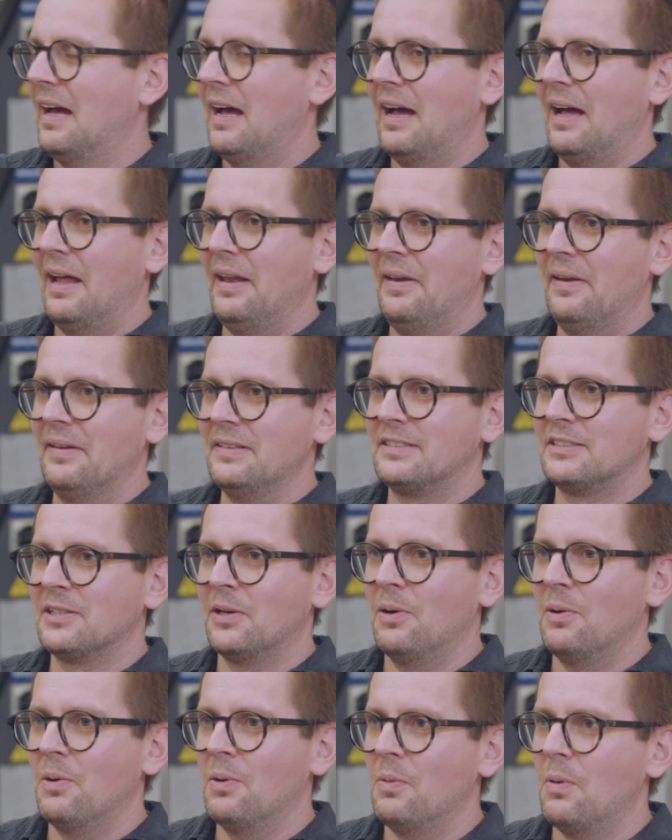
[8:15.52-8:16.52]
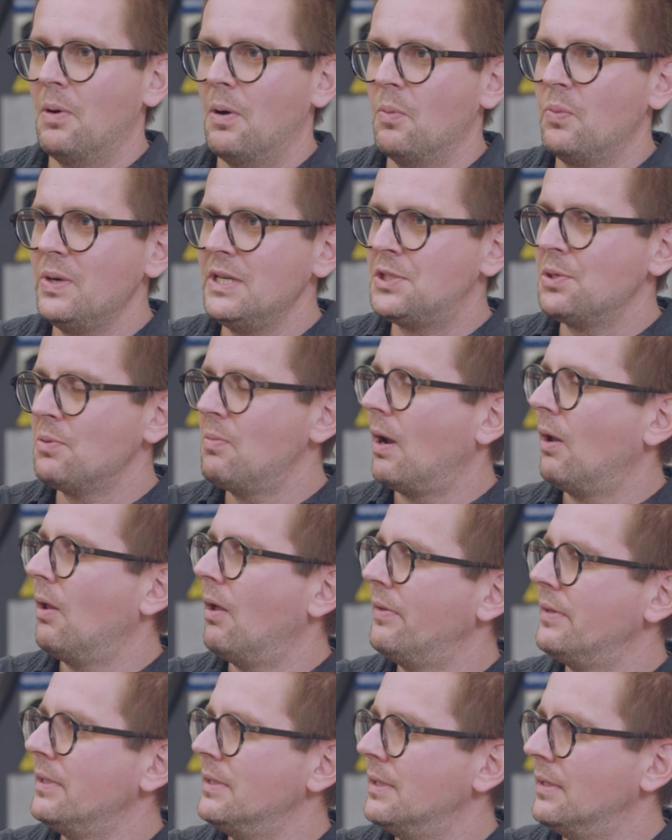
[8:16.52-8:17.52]
And so we do a
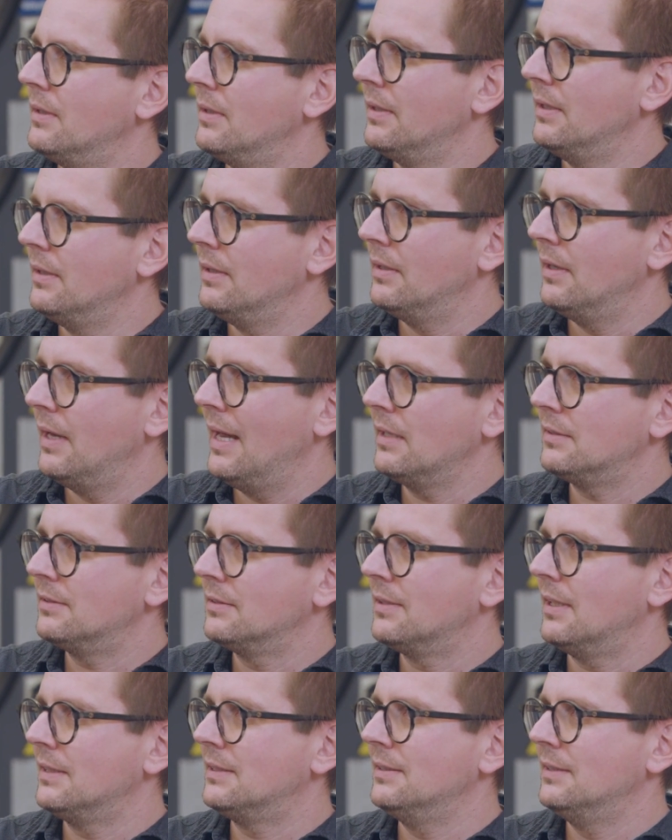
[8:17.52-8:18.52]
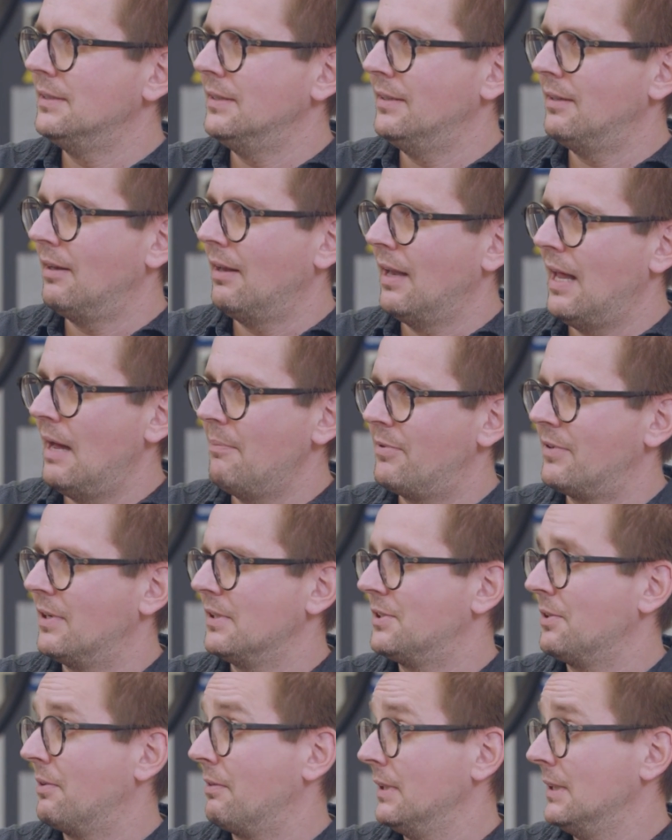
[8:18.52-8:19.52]
lot in exercises in
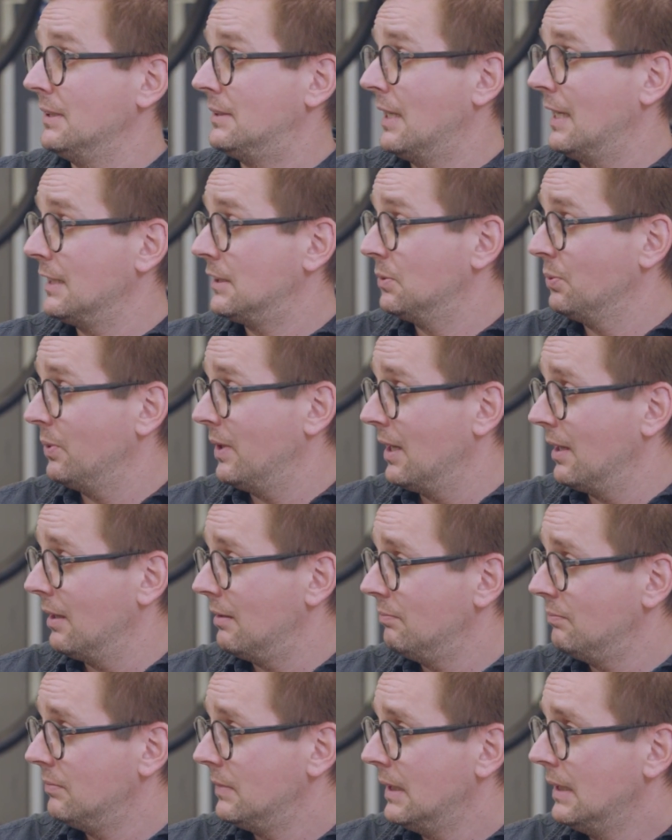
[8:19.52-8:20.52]
laboratories as well.